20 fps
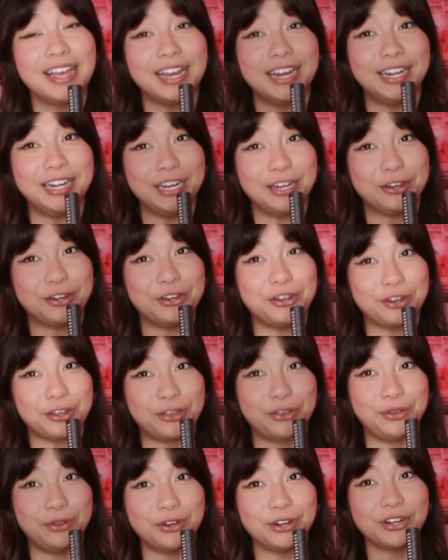near your
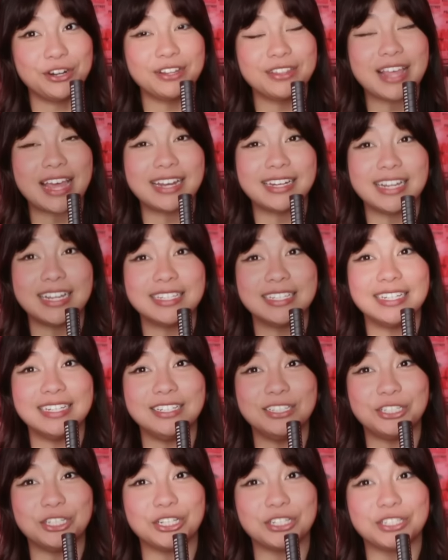cooter that
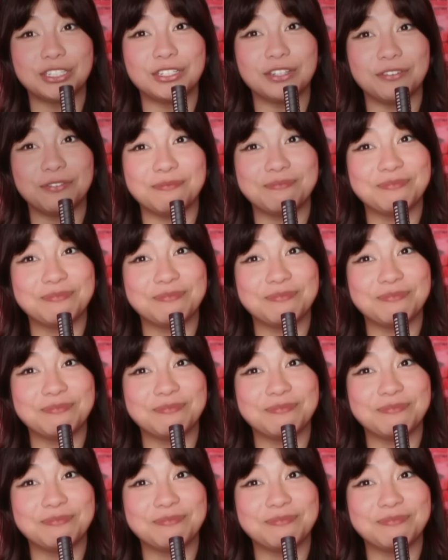doesn't just